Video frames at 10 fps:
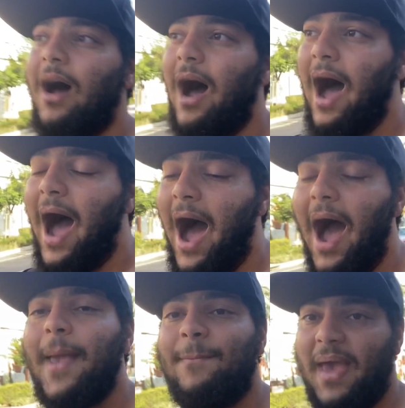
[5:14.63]
uh,
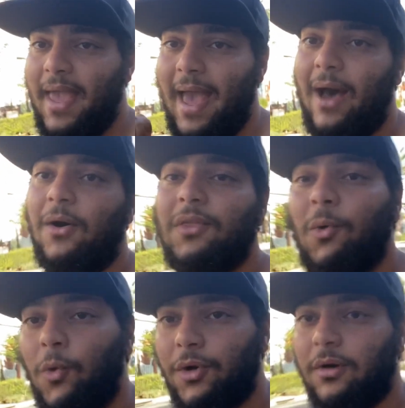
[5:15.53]
high payout
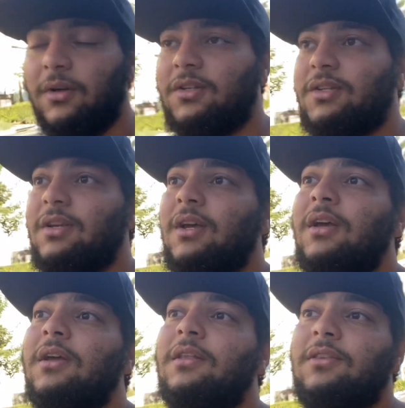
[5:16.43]
orders
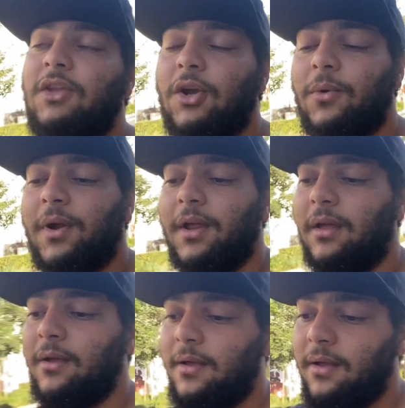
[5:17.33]
during